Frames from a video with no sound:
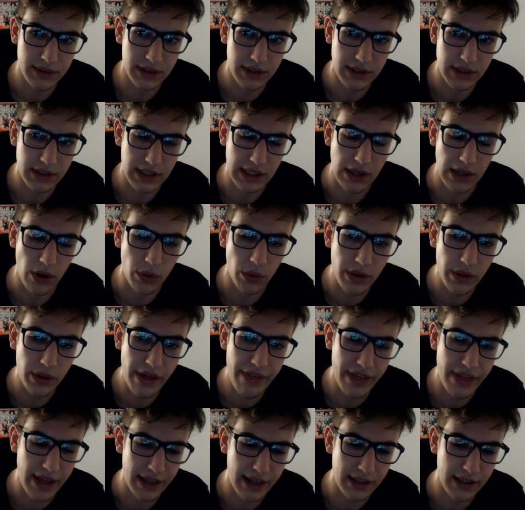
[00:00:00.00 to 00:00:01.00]
the only
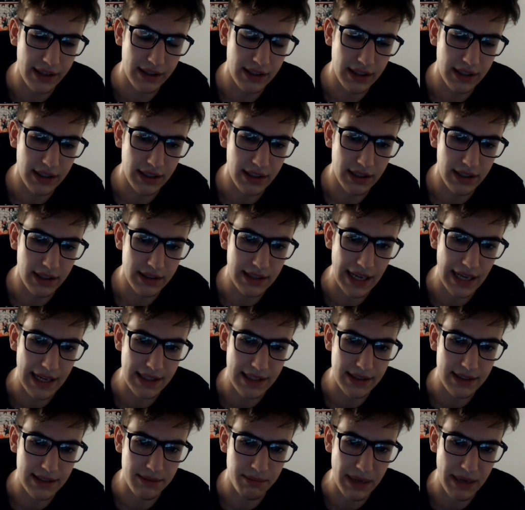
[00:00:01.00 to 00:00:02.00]
thing that
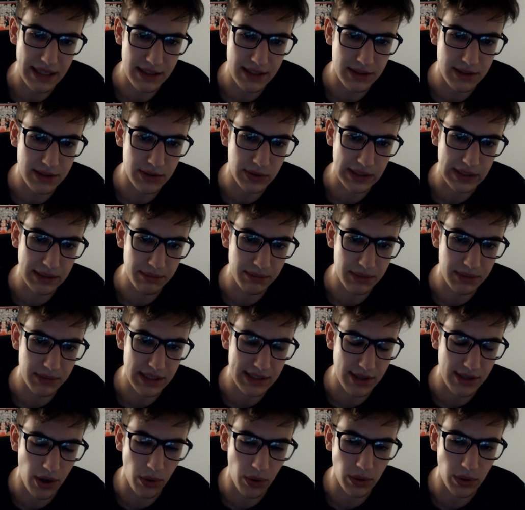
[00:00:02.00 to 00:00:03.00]
mattered to him
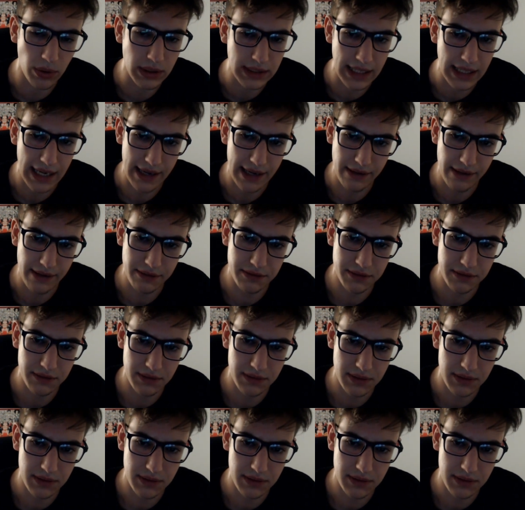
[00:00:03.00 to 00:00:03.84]
his whole life